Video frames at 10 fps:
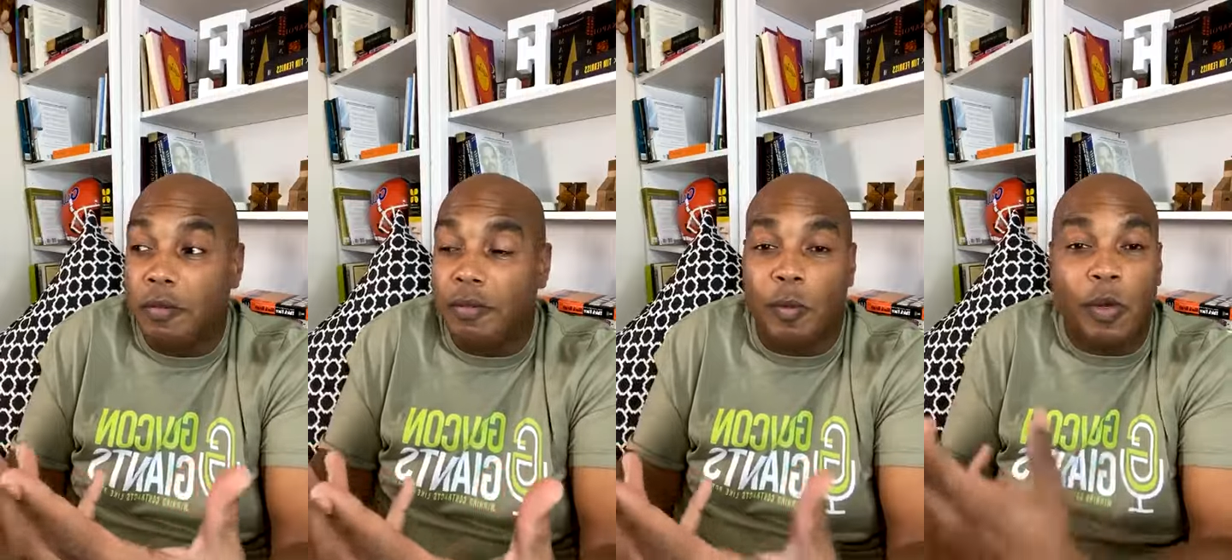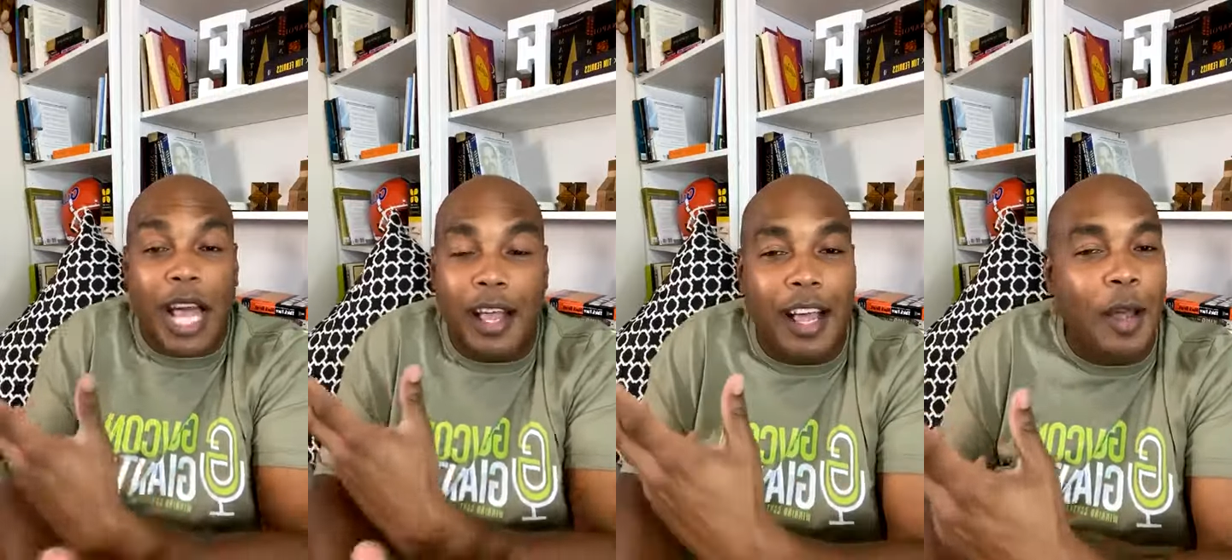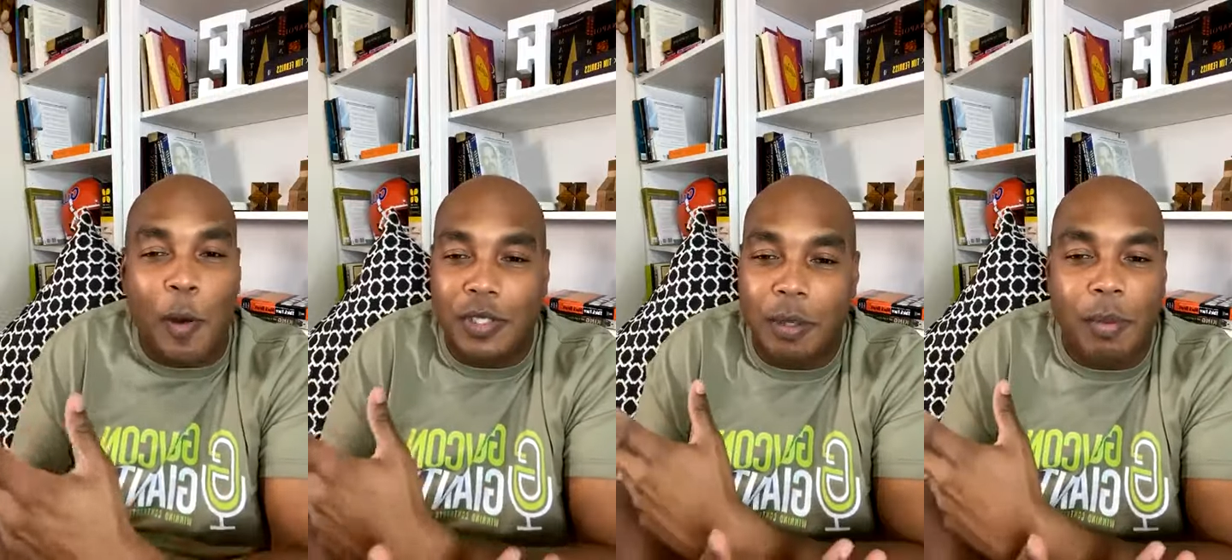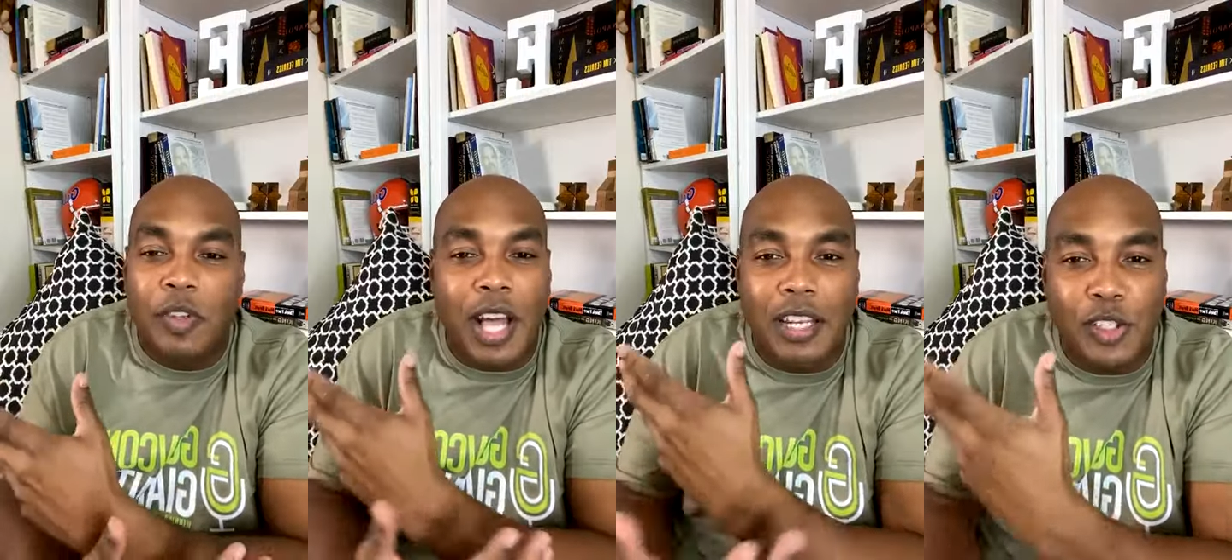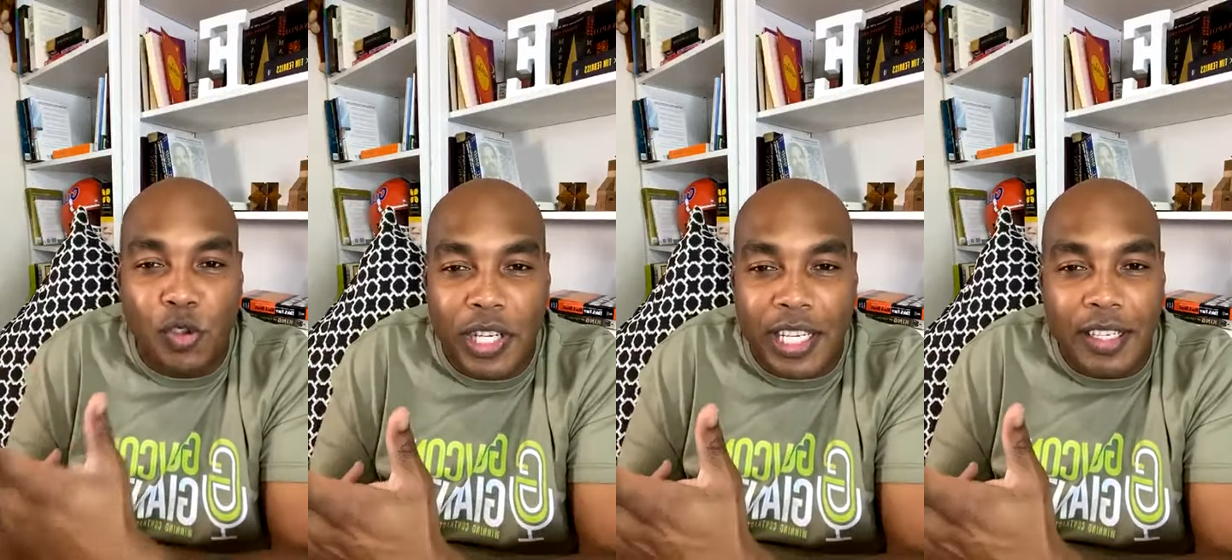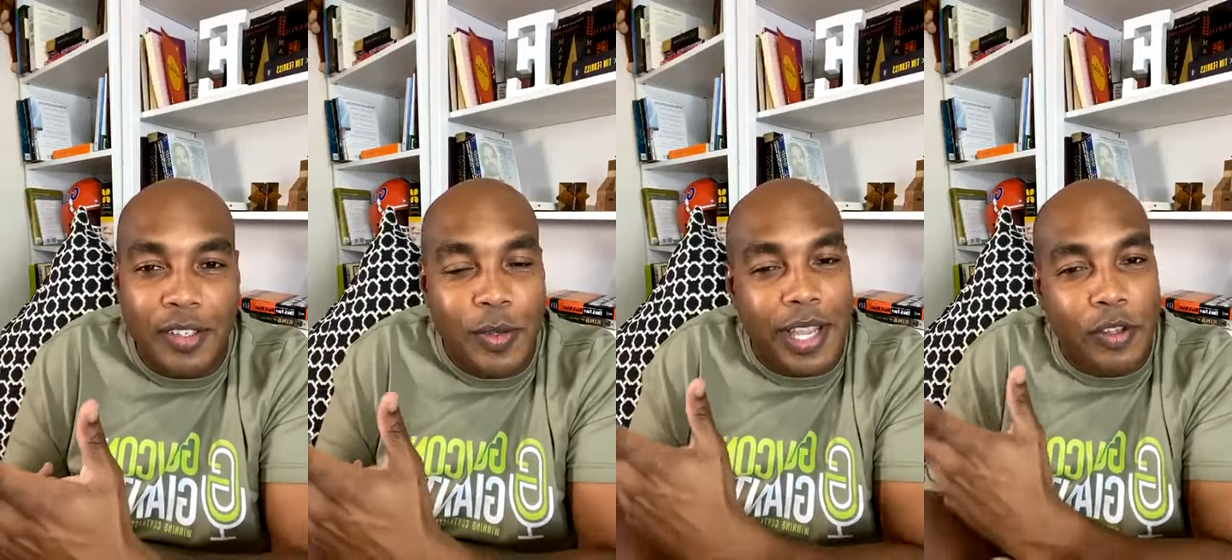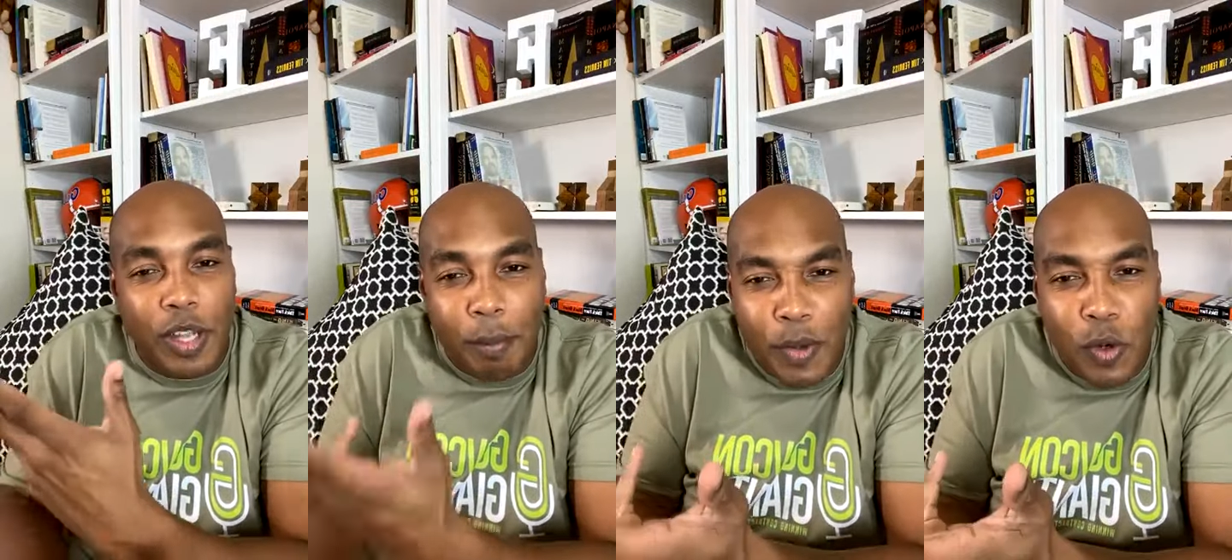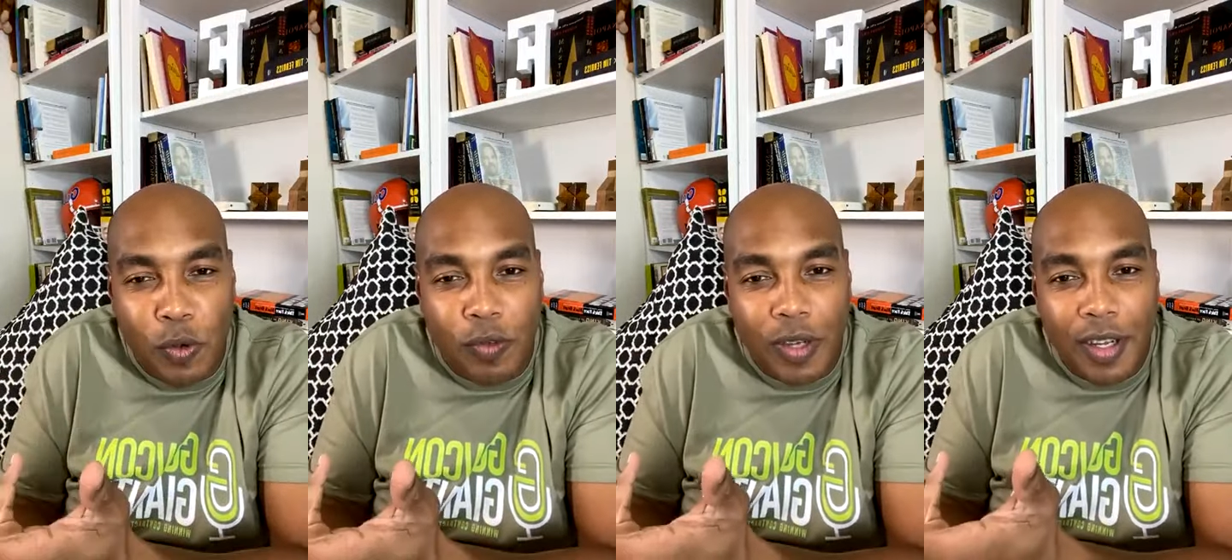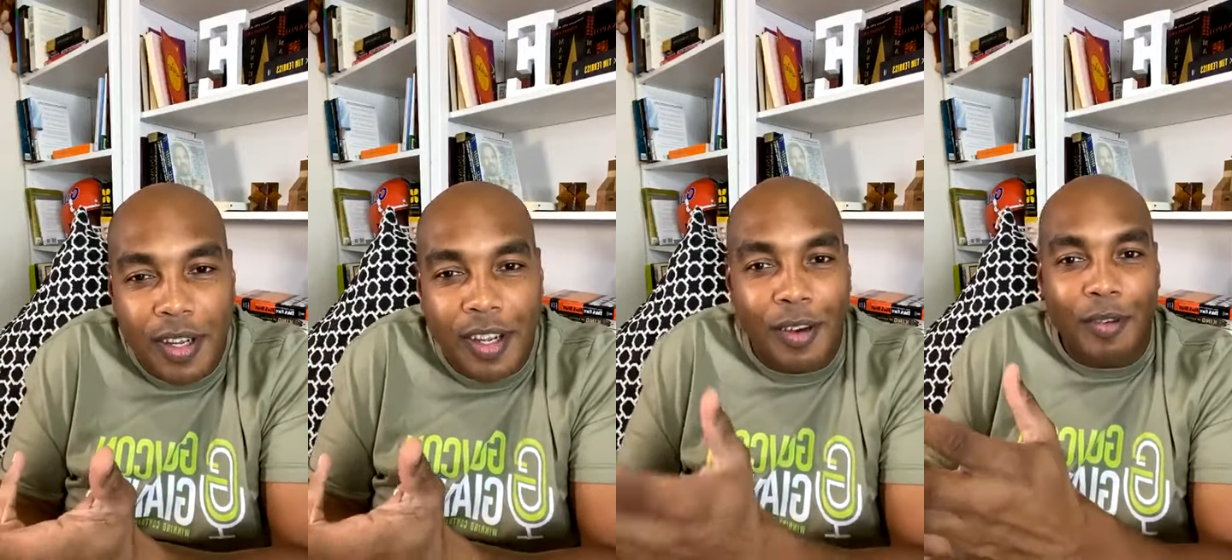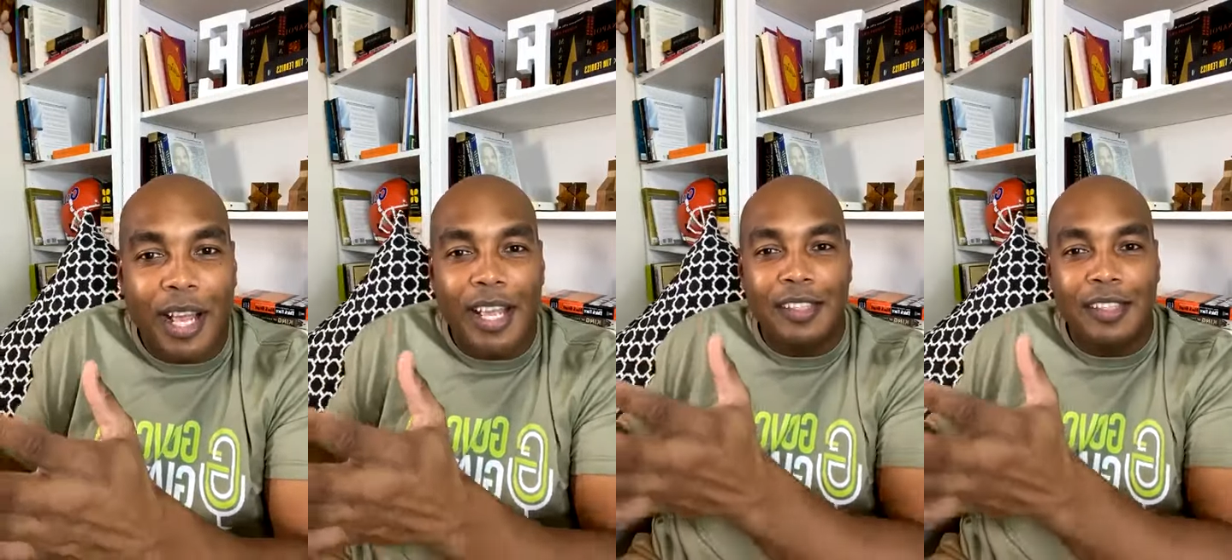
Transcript: We're not, I always tell people, you're not a tree. You can move, right?